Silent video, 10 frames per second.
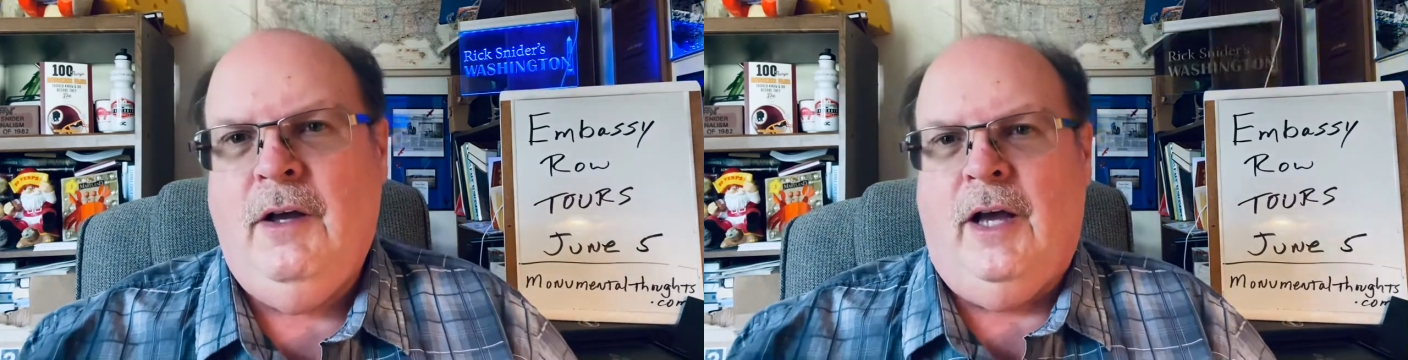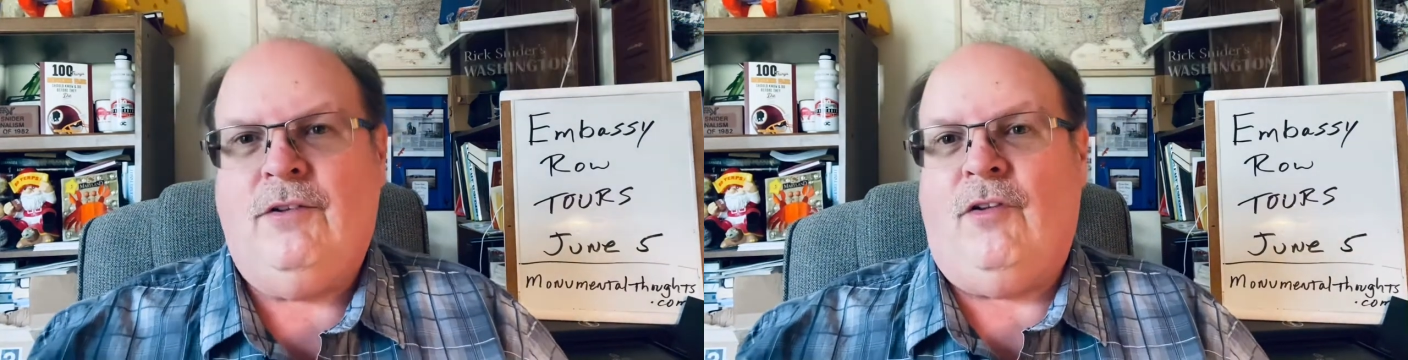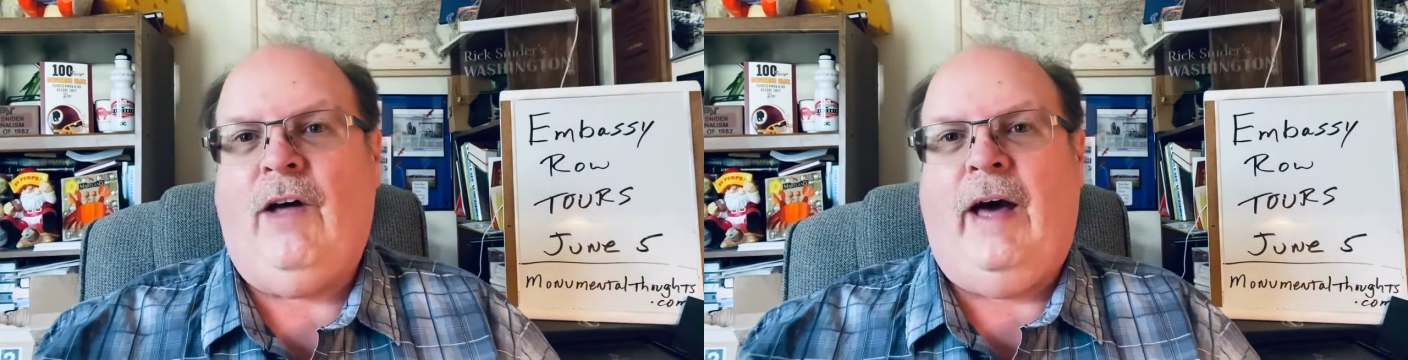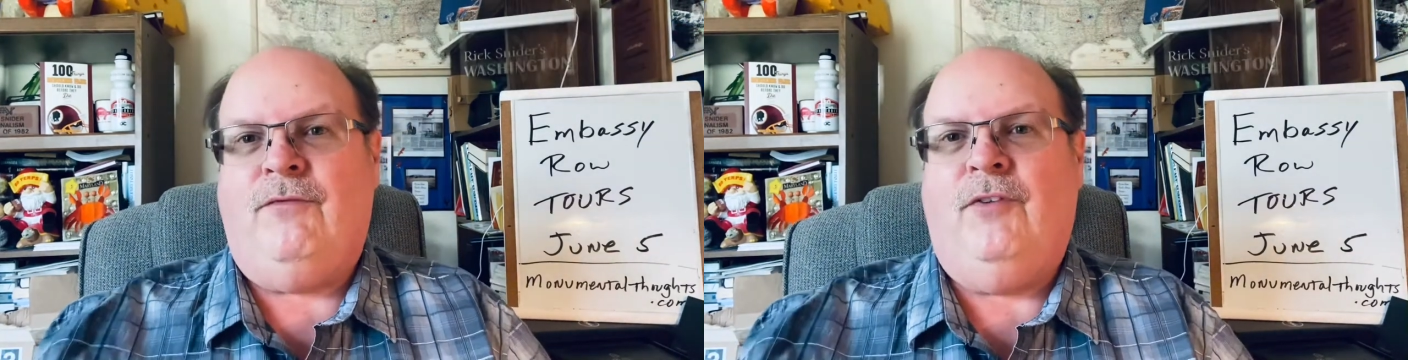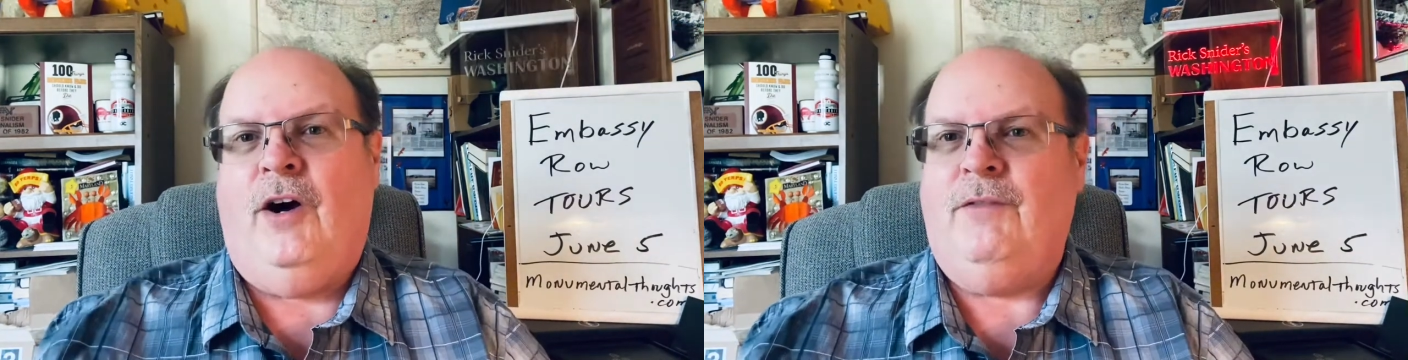It's a lot
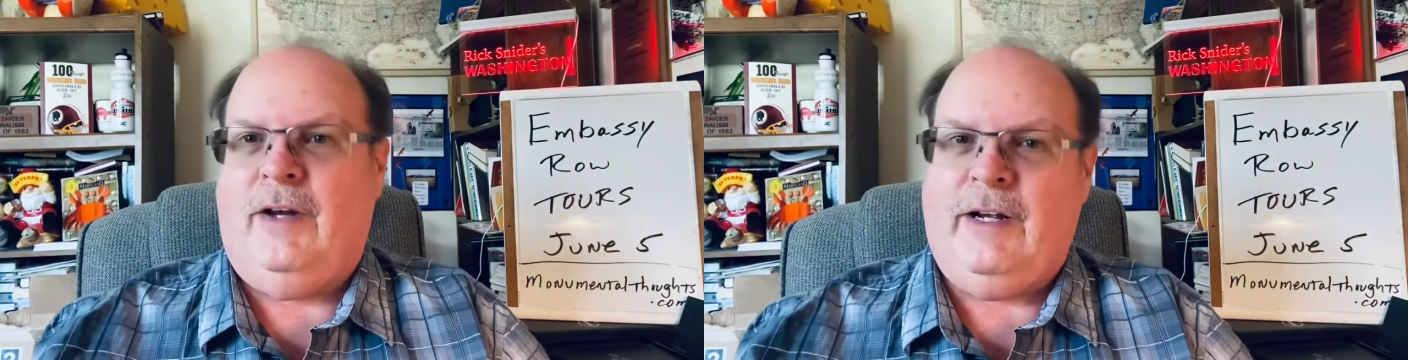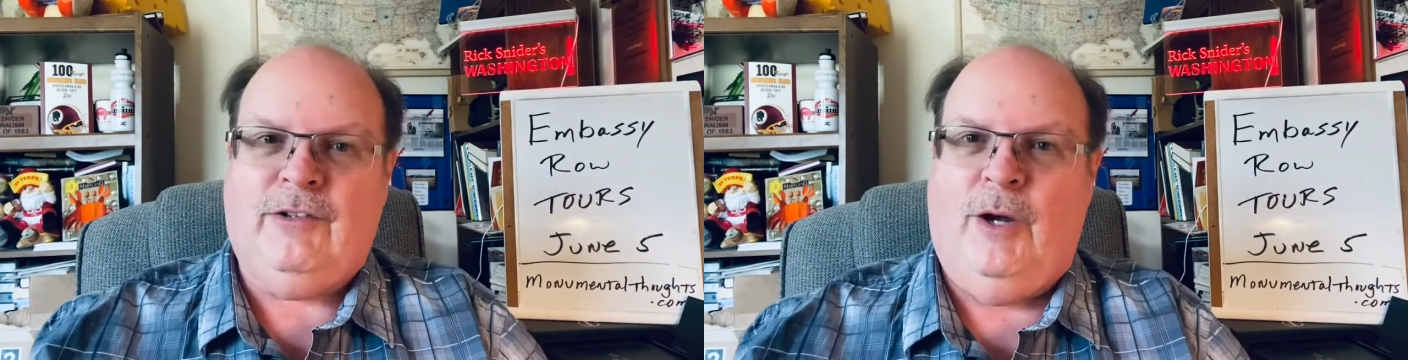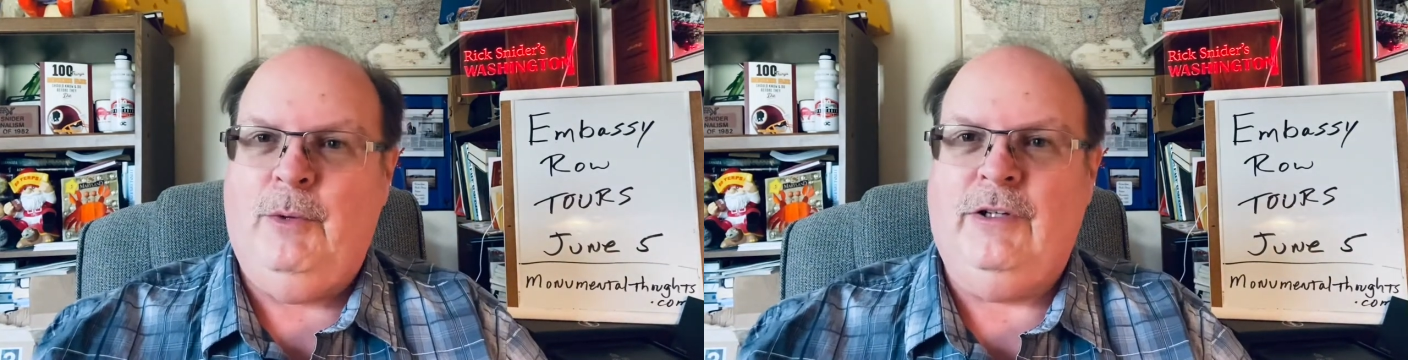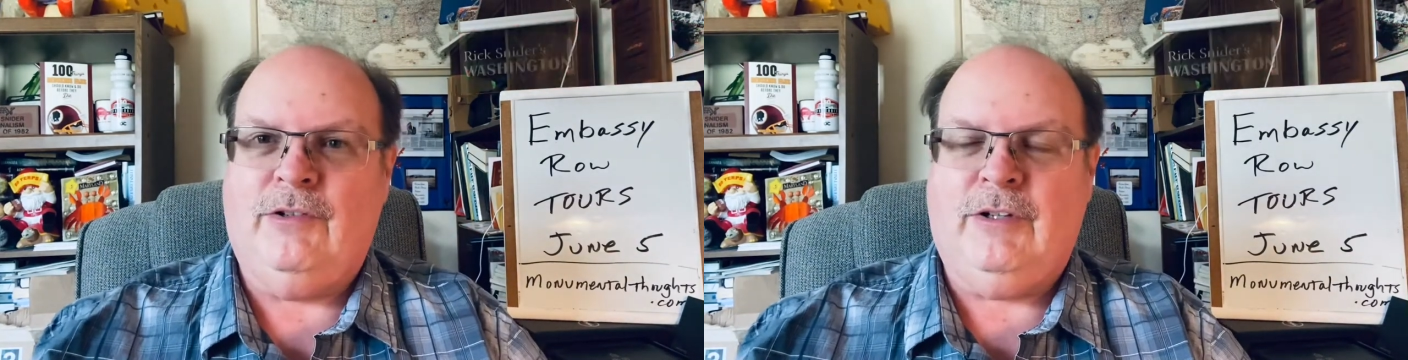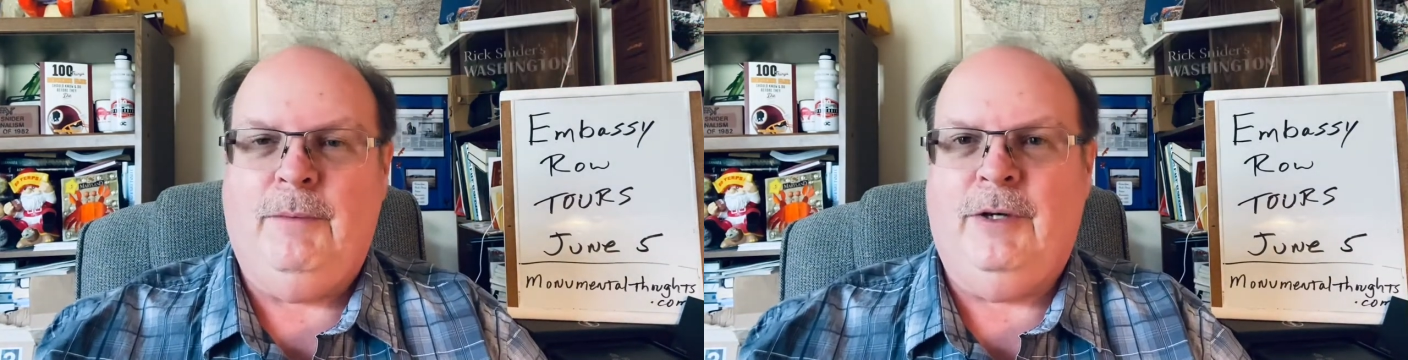of fun. Like I said, we
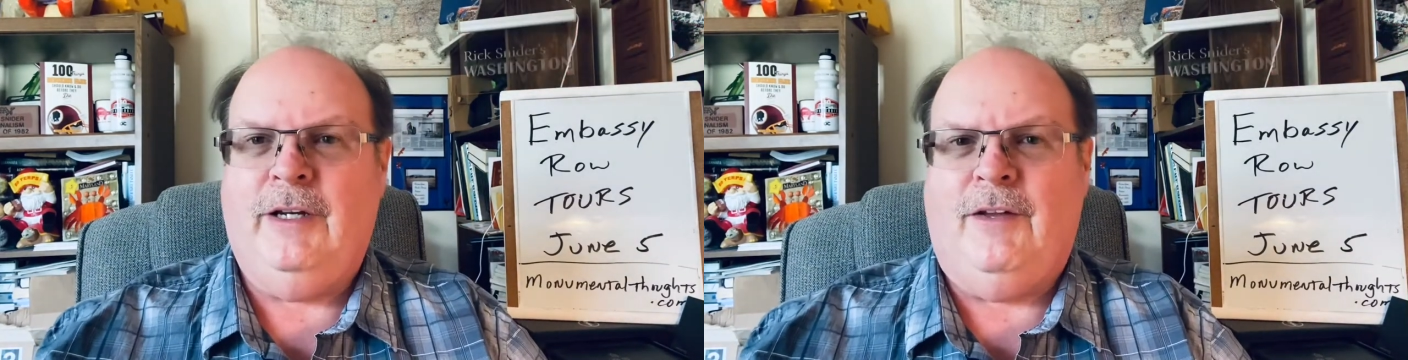just keep hitting.